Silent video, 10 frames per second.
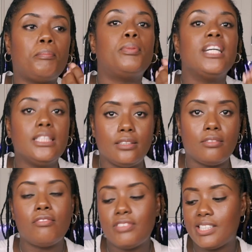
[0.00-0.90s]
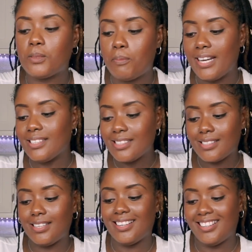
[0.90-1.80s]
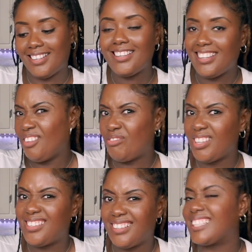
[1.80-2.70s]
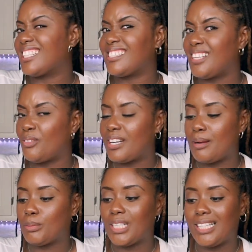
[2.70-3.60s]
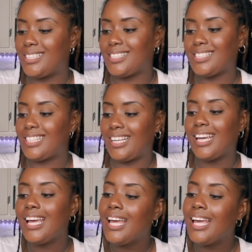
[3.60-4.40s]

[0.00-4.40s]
burn of the spices. If y'all understand what I'm trying to say.